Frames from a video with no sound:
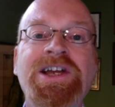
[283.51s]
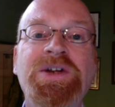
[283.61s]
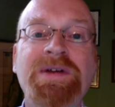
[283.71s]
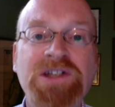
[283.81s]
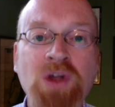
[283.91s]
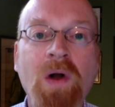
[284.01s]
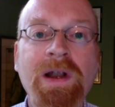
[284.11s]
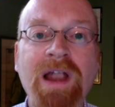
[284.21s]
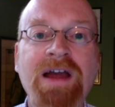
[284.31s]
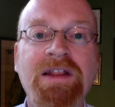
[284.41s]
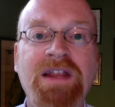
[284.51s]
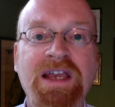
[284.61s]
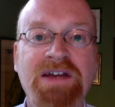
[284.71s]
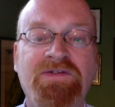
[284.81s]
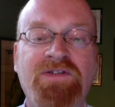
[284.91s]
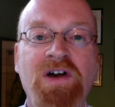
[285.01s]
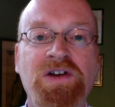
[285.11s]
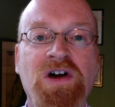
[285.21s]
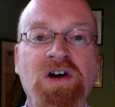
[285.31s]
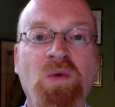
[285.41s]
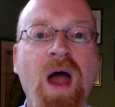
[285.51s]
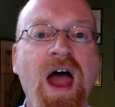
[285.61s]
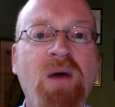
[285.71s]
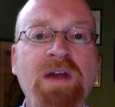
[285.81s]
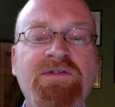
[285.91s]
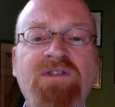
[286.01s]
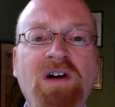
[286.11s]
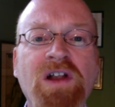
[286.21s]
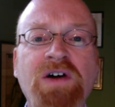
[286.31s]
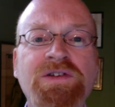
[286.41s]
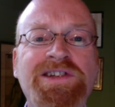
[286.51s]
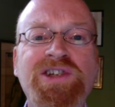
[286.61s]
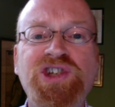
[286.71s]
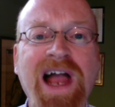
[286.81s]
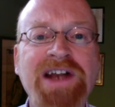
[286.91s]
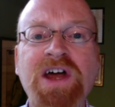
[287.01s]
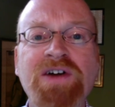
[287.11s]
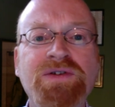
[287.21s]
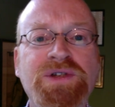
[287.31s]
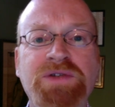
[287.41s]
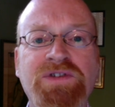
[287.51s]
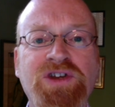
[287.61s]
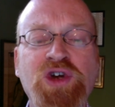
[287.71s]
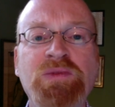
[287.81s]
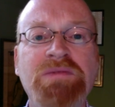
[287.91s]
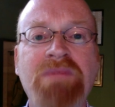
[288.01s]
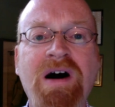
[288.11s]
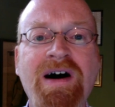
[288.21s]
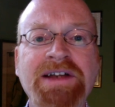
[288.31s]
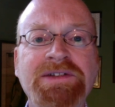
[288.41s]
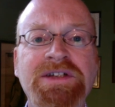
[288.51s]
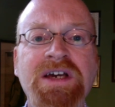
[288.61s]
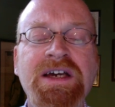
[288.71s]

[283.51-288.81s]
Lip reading: You know, it's not like the Inferno, where we followed the shadows of the human mind